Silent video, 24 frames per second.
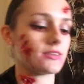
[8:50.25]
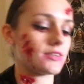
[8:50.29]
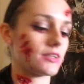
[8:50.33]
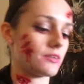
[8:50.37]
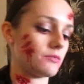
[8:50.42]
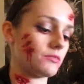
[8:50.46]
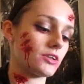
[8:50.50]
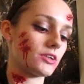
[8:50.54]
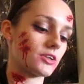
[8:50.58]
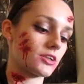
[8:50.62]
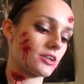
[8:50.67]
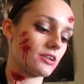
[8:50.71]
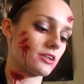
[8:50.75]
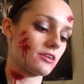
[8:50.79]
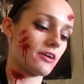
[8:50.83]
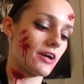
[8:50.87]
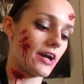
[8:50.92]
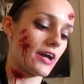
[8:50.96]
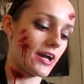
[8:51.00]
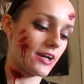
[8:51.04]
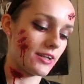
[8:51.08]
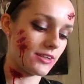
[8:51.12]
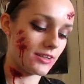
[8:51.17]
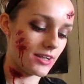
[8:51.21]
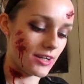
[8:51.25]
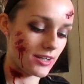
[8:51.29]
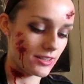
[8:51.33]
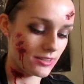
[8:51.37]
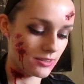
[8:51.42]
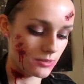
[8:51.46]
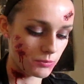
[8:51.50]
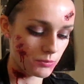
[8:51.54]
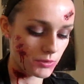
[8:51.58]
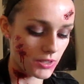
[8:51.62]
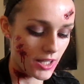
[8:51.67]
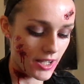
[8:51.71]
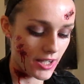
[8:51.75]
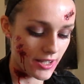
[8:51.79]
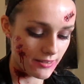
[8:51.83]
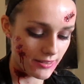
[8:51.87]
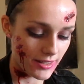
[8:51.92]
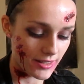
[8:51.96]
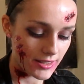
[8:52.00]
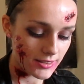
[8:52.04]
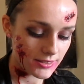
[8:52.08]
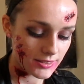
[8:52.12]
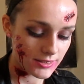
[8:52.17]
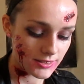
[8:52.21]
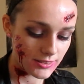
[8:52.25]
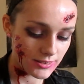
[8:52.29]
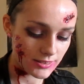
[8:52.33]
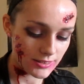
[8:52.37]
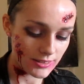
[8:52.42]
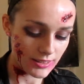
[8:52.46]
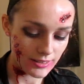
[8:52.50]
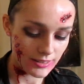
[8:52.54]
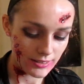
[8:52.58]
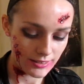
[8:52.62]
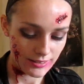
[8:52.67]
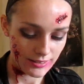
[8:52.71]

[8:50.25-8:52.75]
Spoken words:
So I'm just going to go ahead and apply this.